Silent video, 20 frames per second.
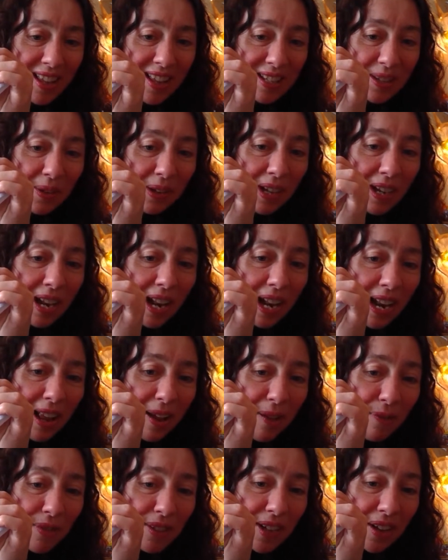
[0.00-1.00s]
So I'm going to
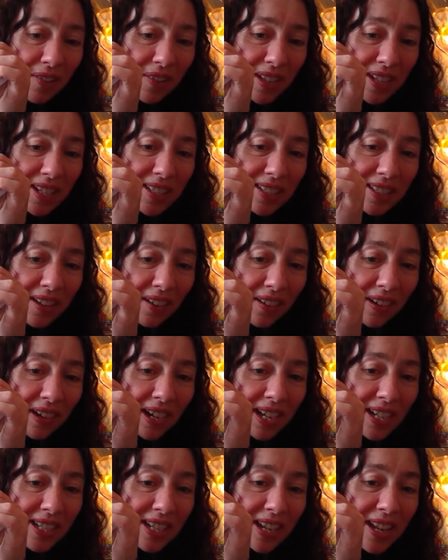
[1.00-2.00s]
lift up this
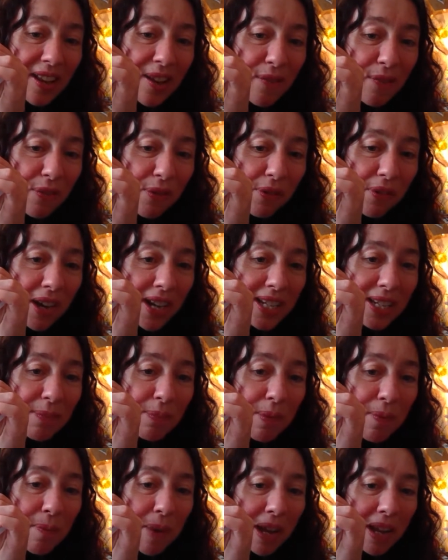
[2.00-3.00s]
side, and you've already
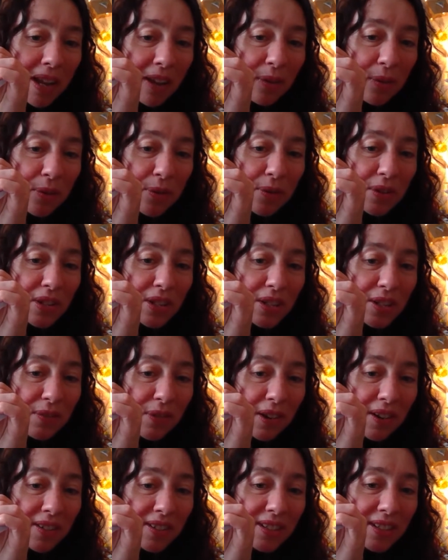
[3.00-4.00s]
been making gorgeous
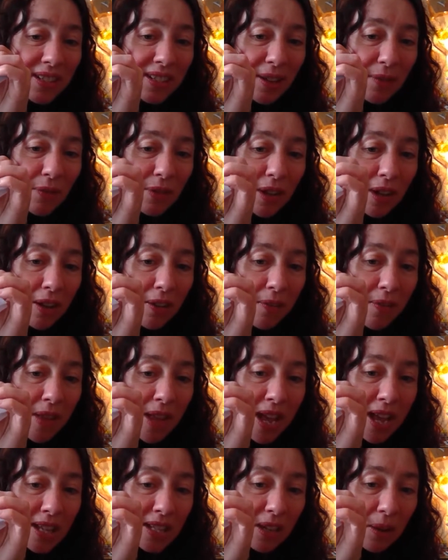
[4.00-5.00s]
roses, haven't you? So
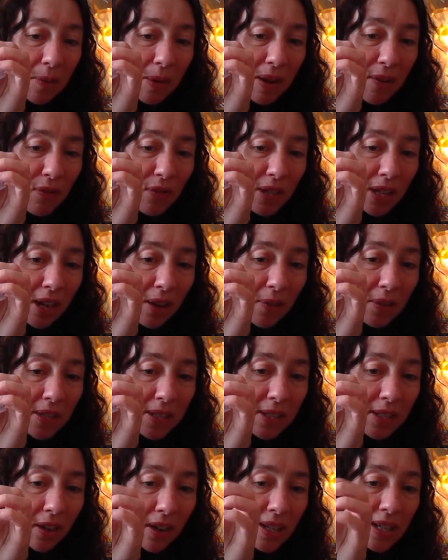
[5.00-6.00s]
I'm lifting up the
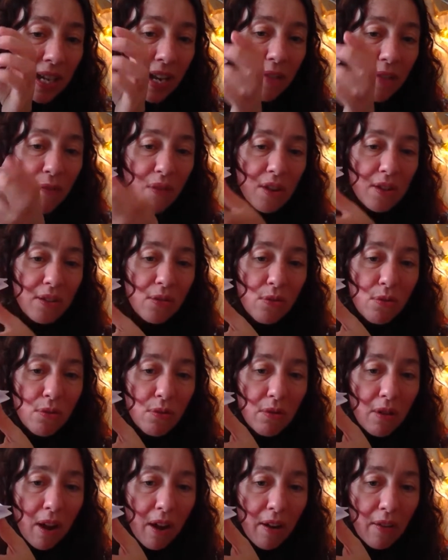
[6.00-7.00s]
side, and it feels
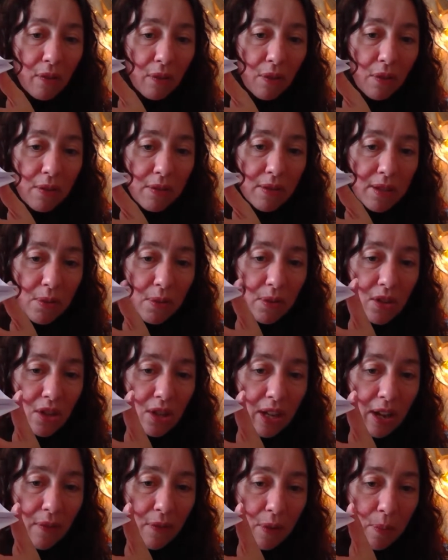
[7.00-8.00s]
all kind of
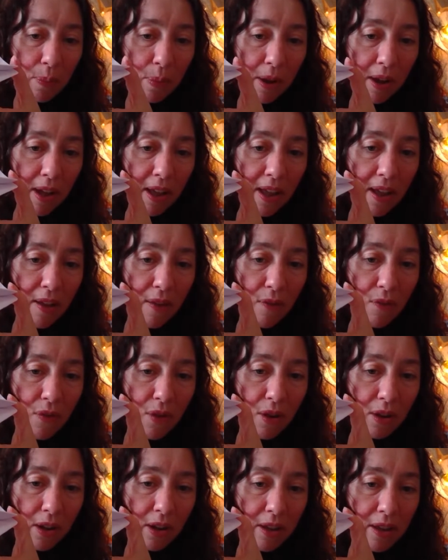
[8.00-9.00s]
squashed together, but if
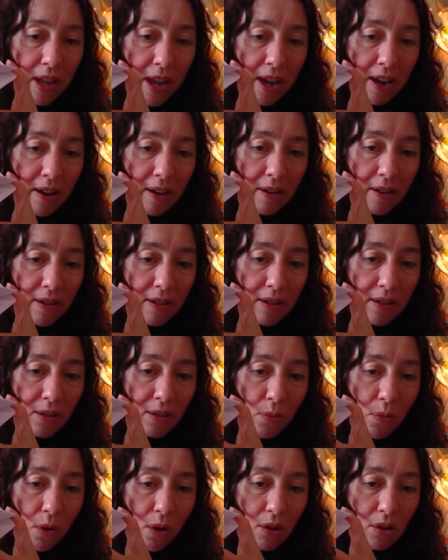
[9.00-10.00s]
you can then
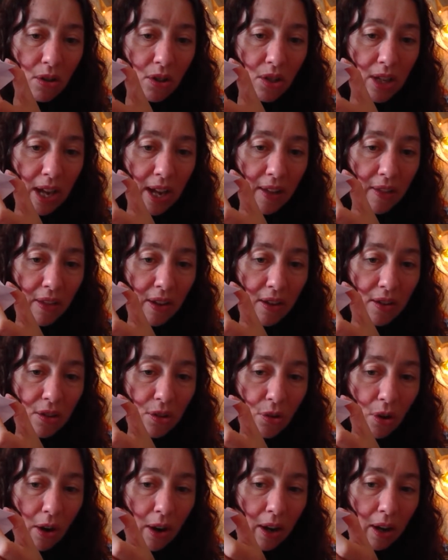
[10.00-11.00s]
squash down those
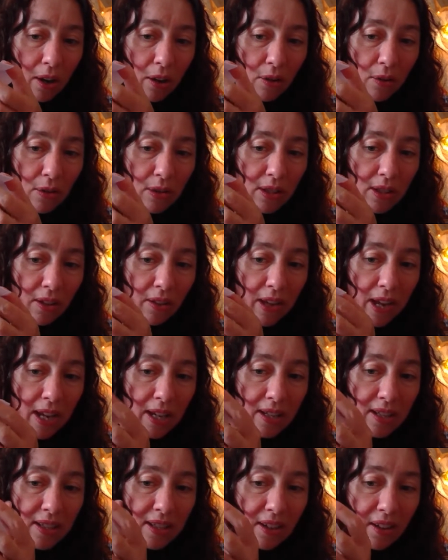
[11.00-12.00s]
triangles on the
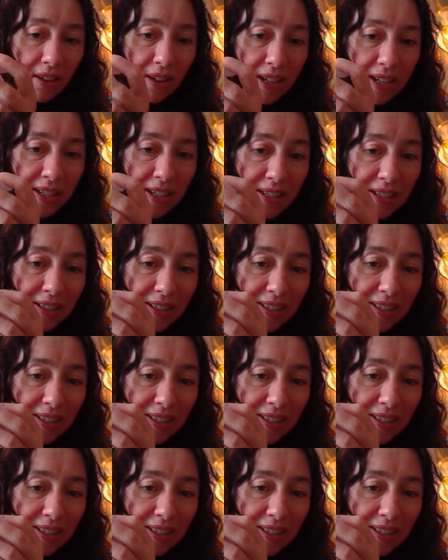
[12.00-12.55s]
inside,